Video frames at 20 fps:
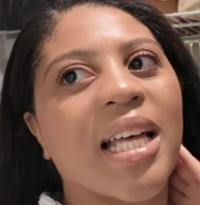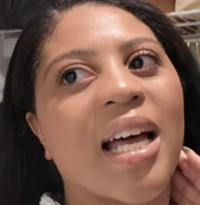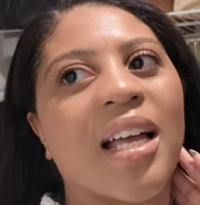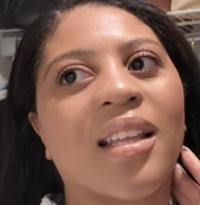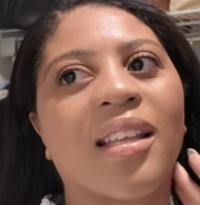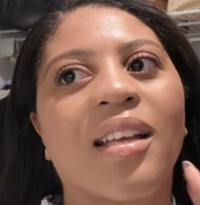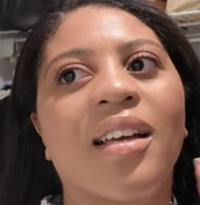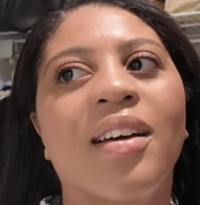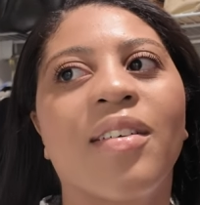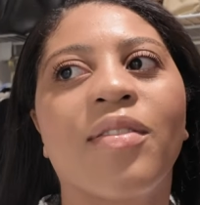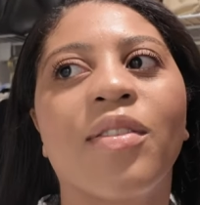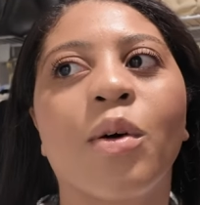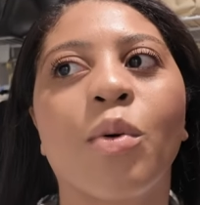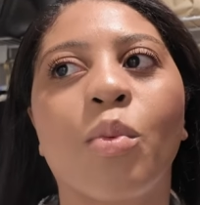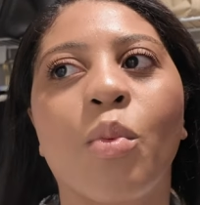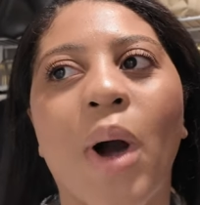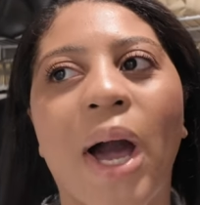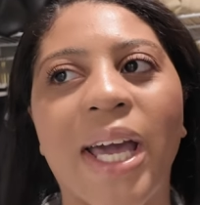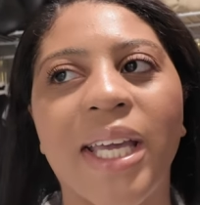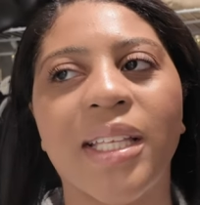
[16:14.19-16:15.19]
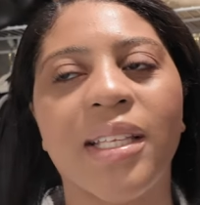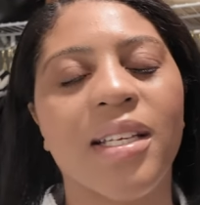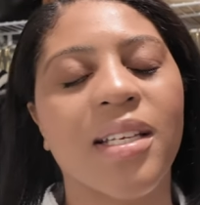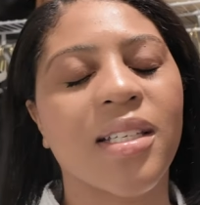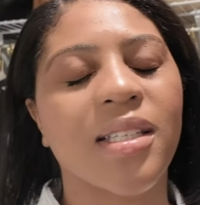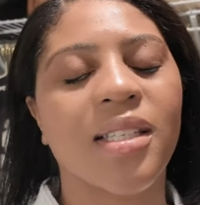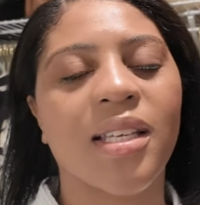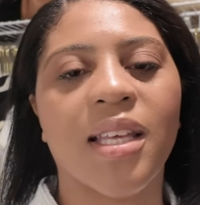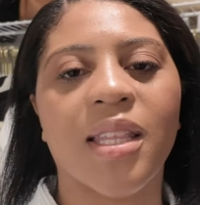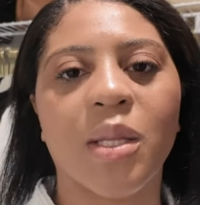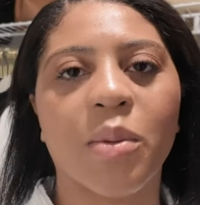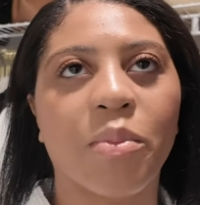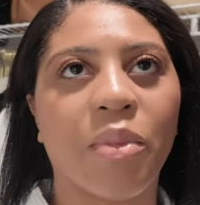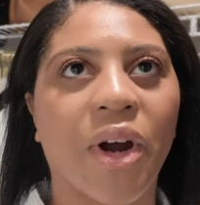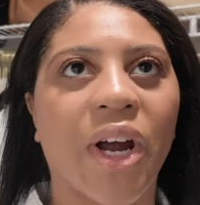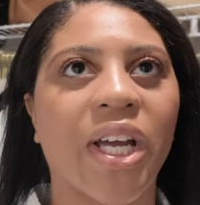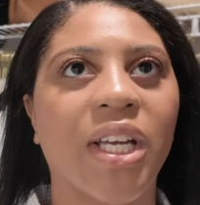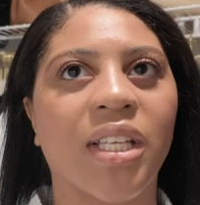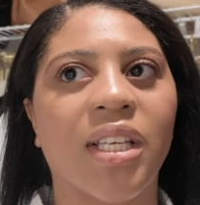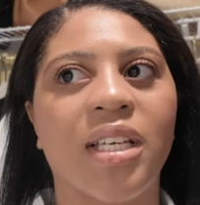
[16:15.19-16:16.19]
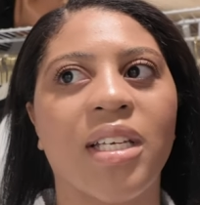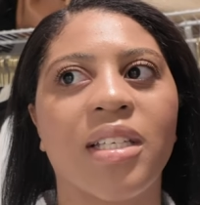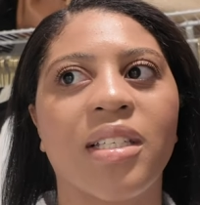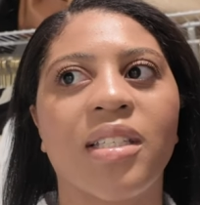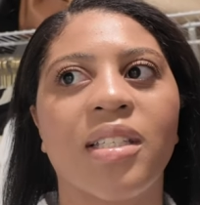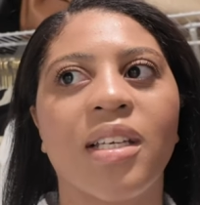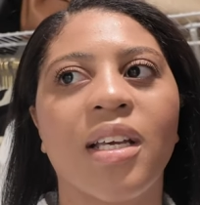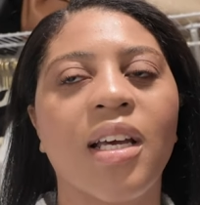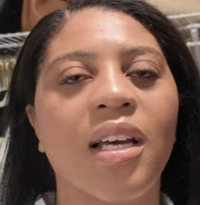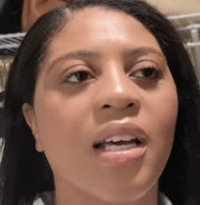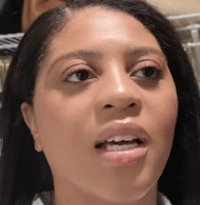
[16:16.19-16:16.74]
I love the whiteness and the brightness.